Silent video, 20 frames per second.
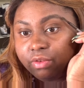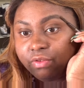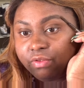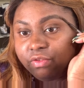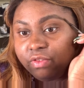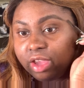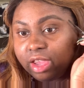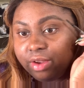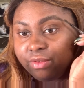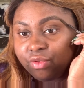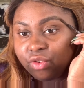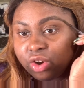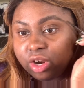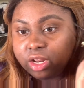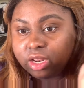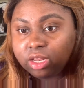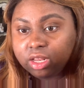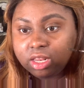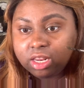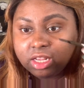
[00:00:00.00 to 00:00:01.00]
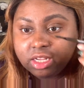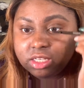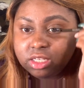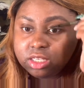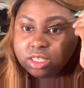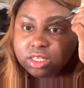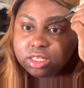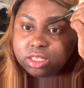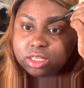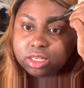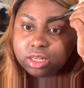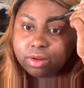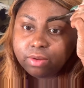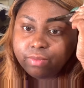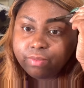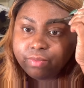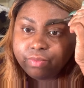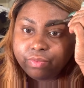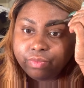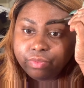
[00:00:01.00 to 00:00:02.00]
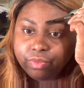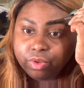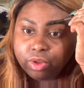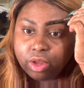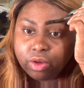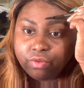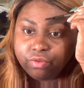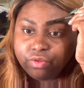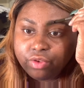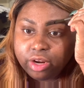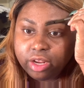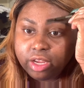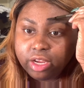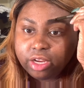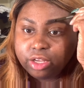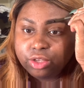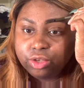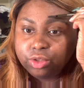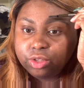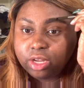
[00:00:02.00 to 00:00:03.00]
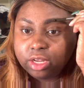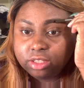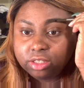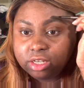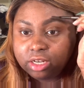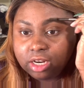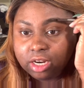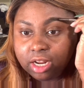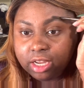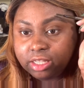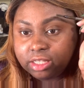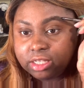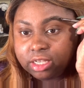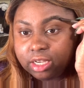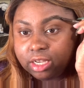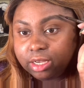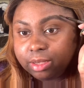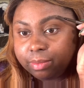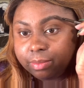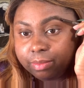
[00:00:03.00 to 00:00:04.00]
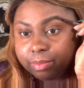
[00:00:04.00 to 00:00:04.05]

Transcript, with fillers: favorite this for the year 2019?